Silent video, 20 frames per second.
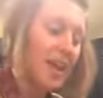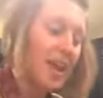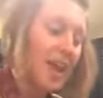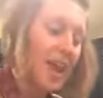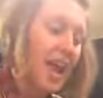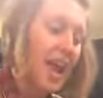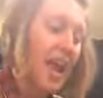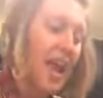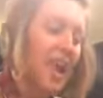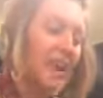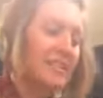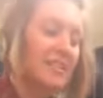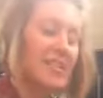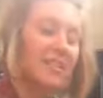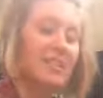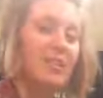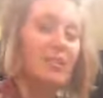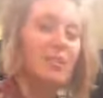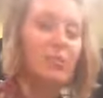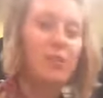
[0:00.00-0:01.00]
and it's
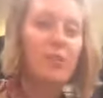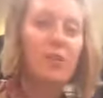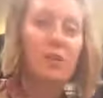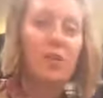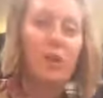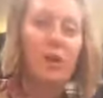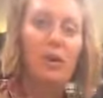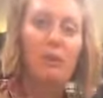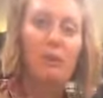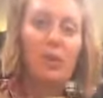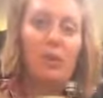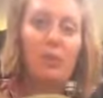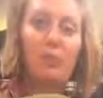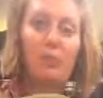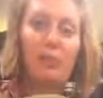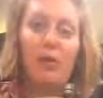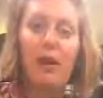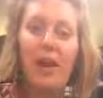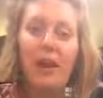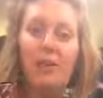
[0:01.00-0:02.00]
using one of our
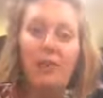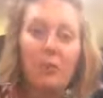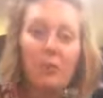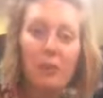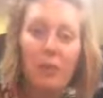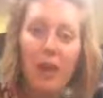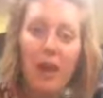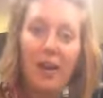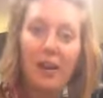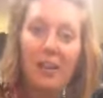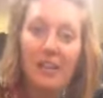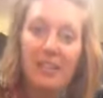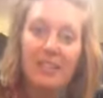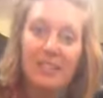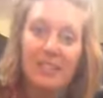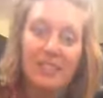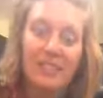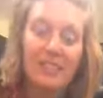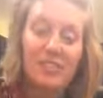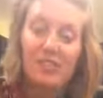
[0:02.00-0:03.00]
brand new products.
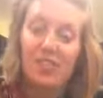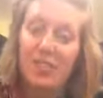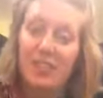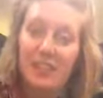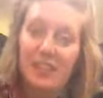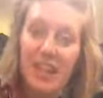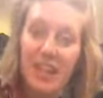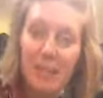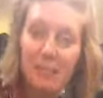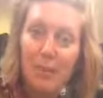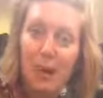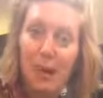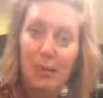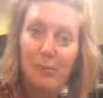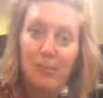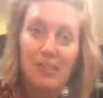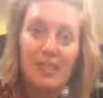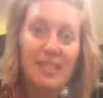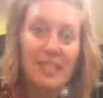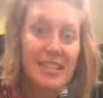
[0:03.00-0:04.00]
Just came out
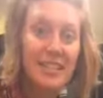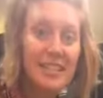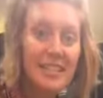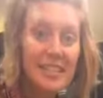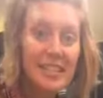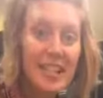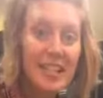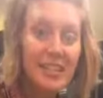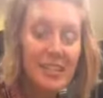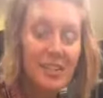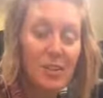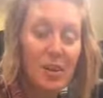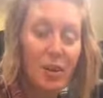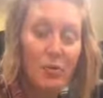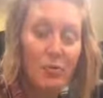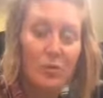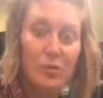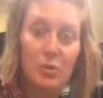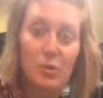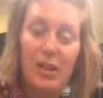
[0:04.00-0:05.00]
6 days ago,
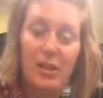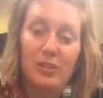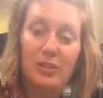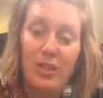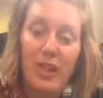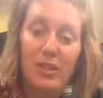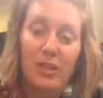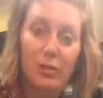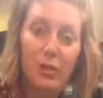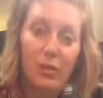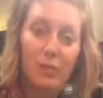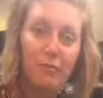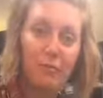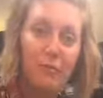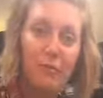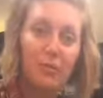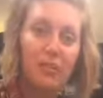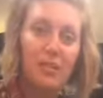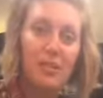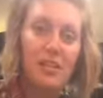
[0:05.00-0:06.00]
so on January
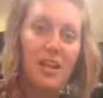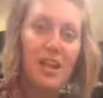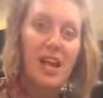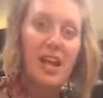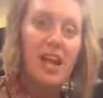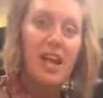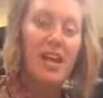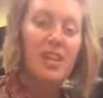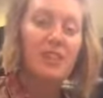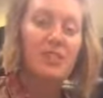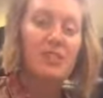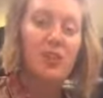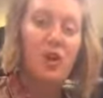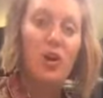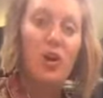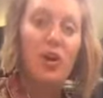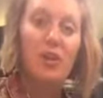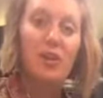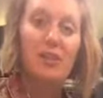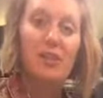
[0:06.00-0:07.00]
1st. It's
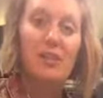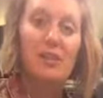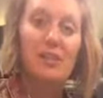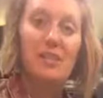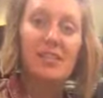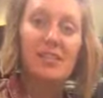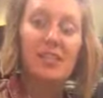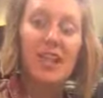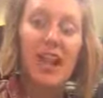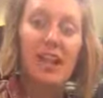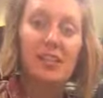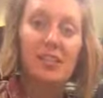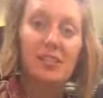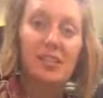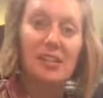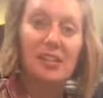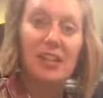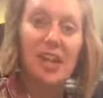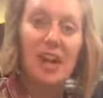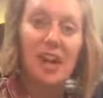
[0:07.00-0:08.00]
called the Salad
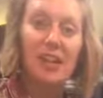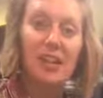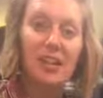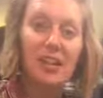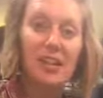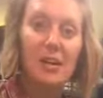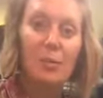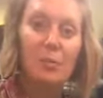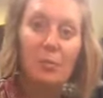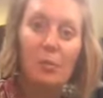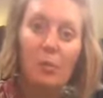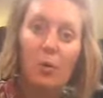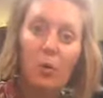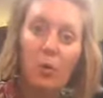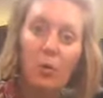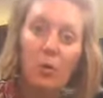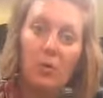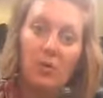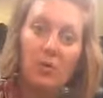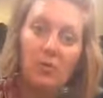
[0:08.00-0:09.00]
Cutting
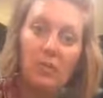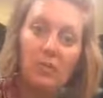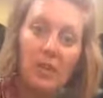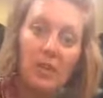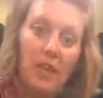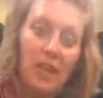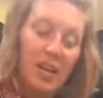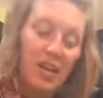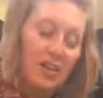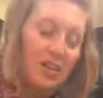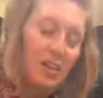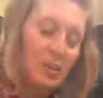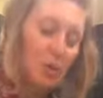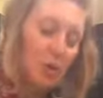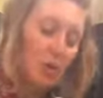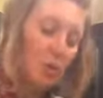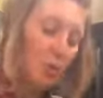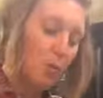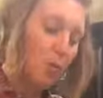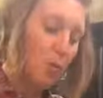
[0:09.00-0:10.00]
Bowl.
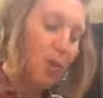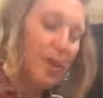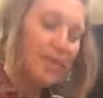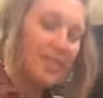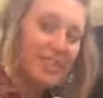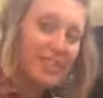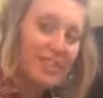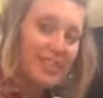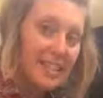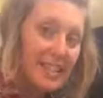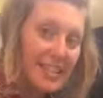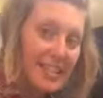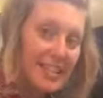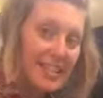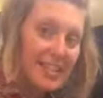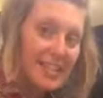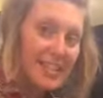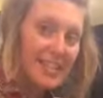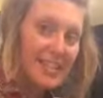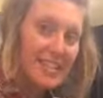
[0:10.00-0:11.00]
So what
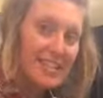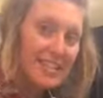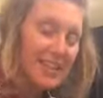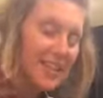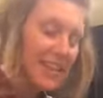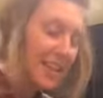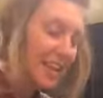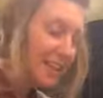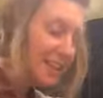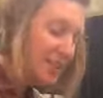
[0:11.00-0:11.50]
this is